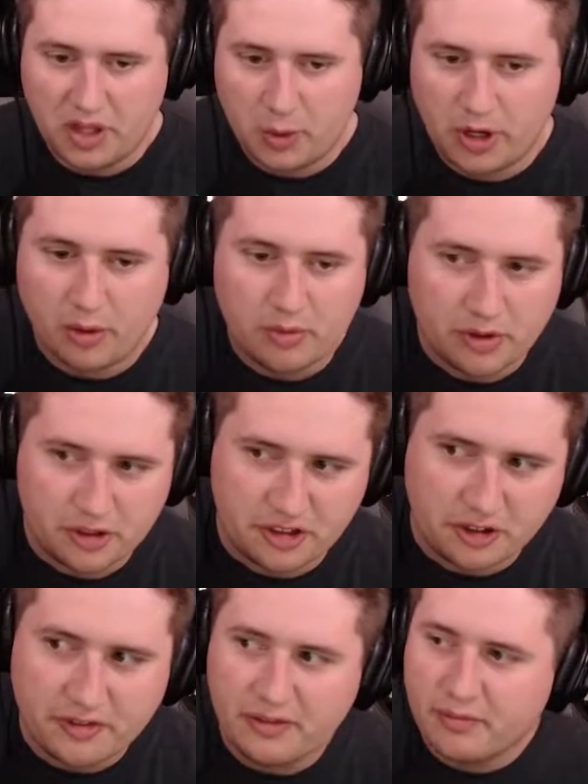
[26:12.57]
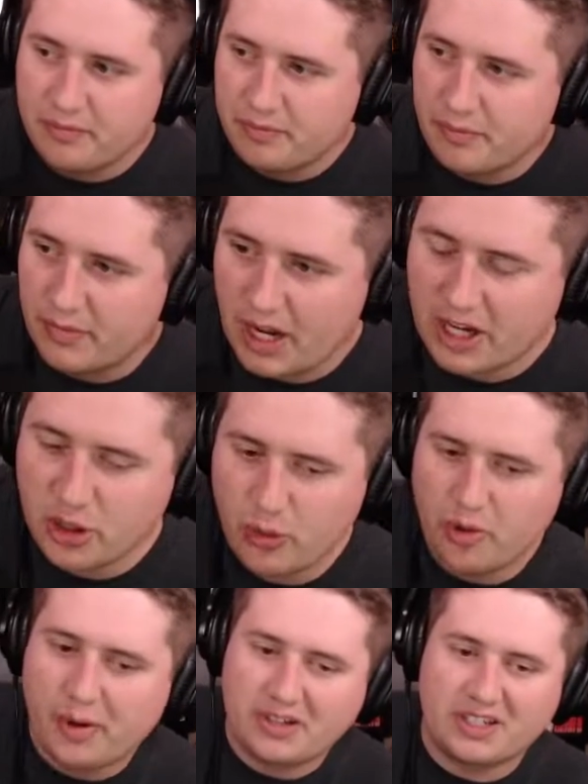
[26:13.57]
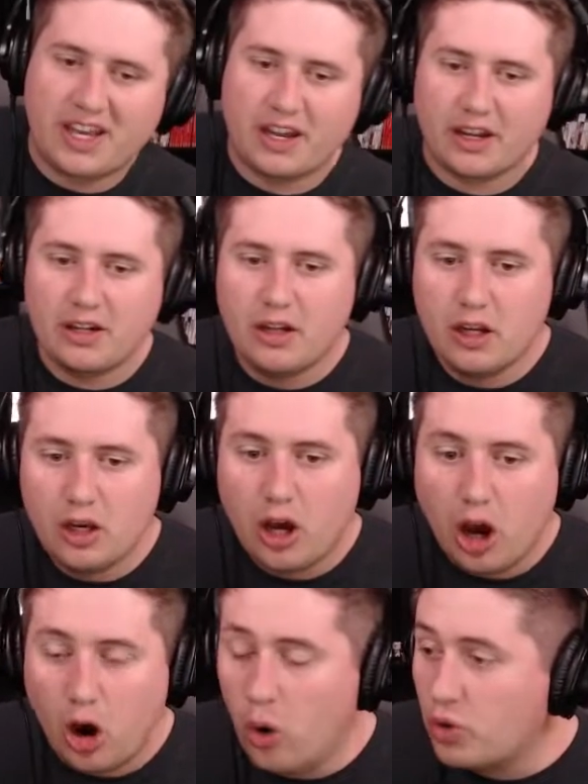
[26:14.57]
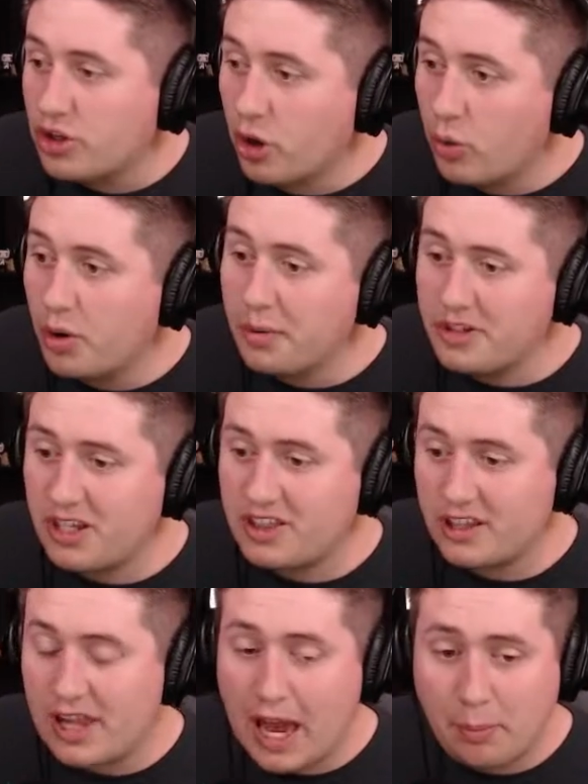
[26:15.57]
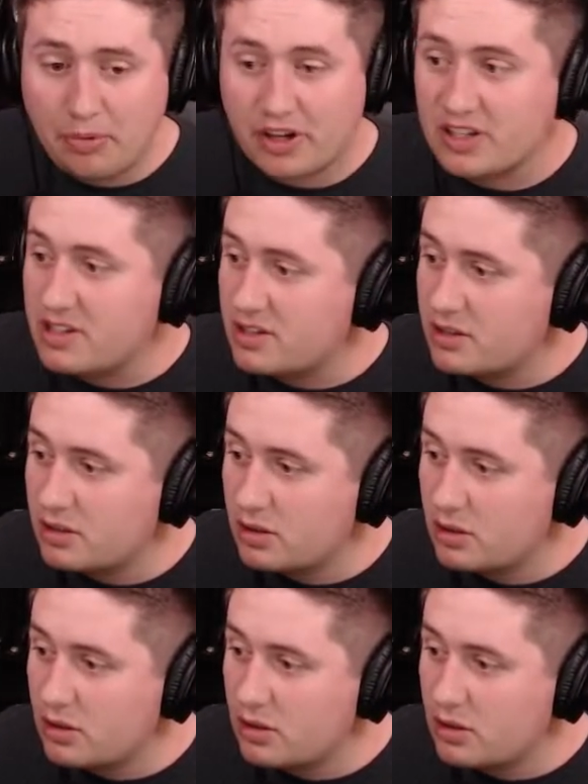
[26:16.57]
There we go. There's Surf. I knew we were about to get it. Oh, you know what? We're about to get the Lapras.